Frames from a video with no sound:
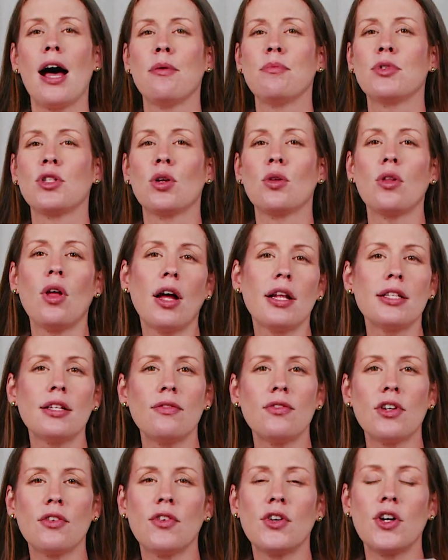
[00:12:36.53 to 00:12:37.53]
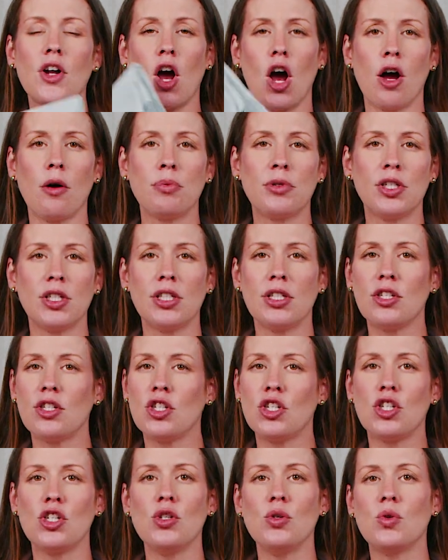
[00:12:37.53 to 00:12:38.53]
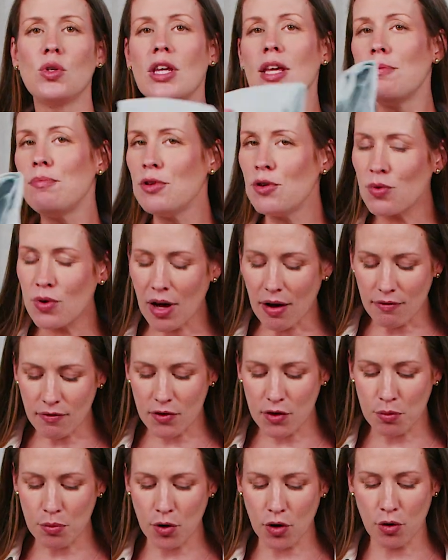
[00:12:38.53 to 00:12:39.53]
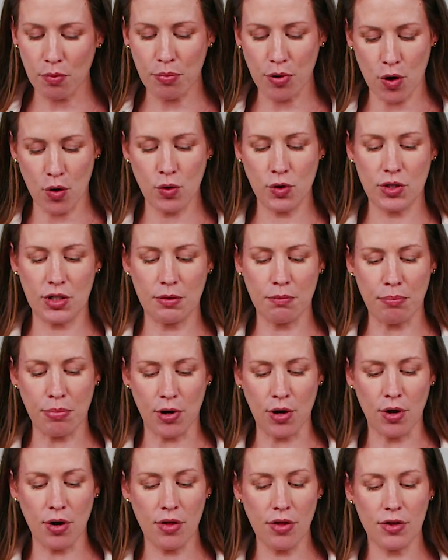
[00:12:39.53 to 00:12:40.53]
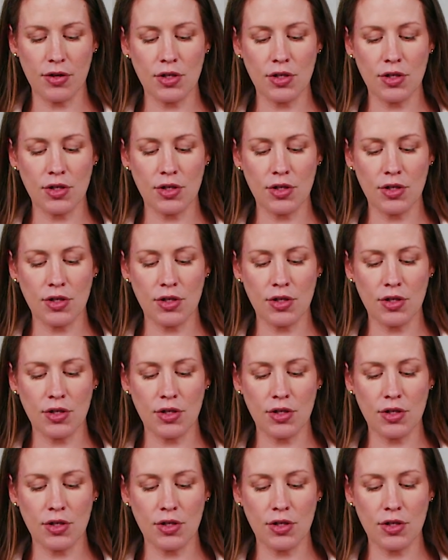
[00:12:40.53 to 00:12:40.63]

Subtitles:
So lots of different options to keep you comfortable post-birth.